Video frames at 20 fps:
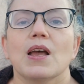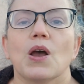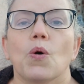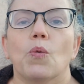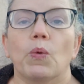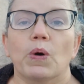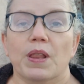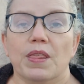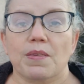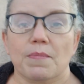
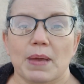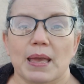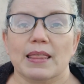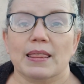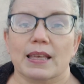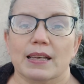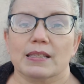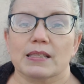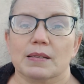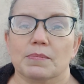One of the main
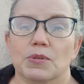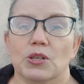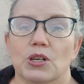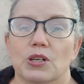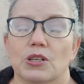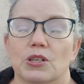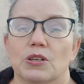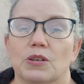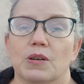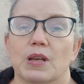things I'm going
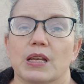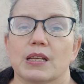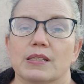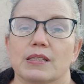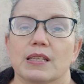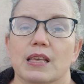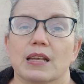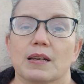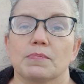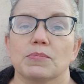to do is
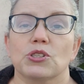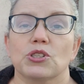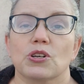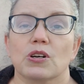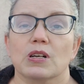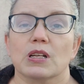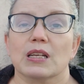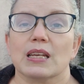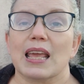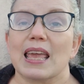get them
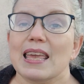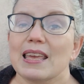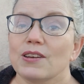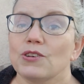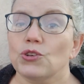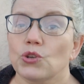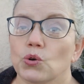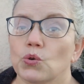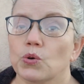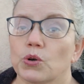started
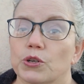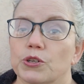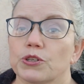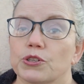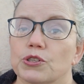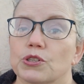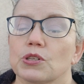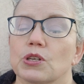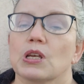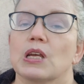
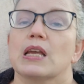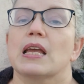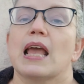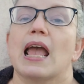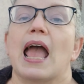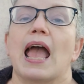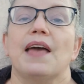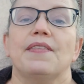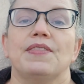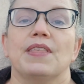indoors,
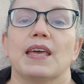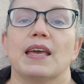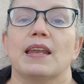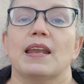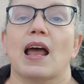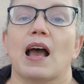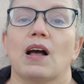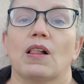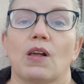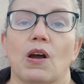and then
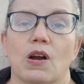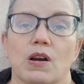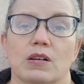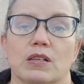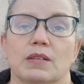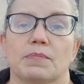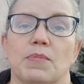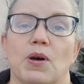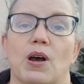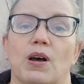I'll harden
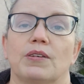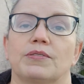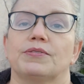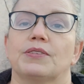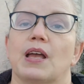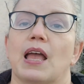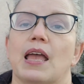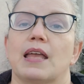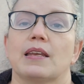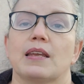them off
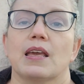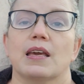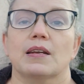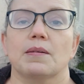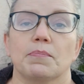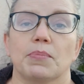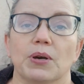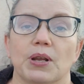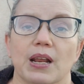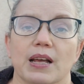and get them
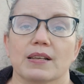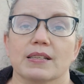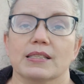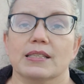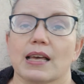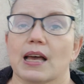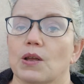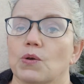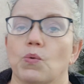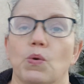put
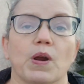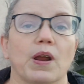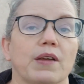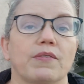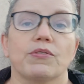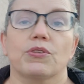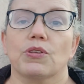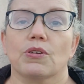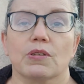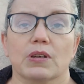outside
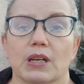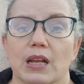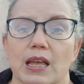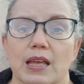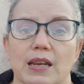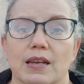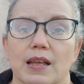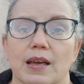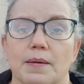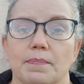wherever they're going to
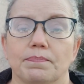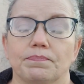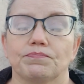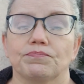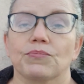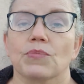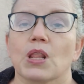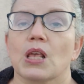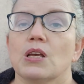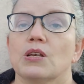end up.
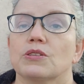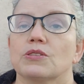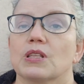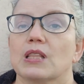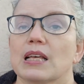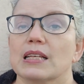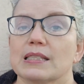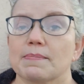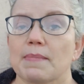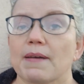So
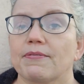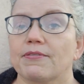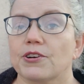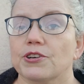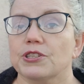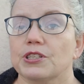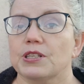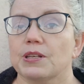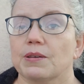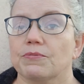that's my
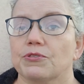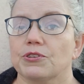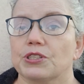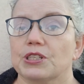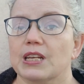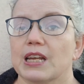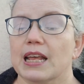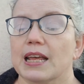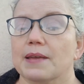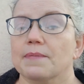first tip for
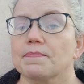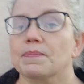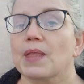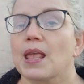today.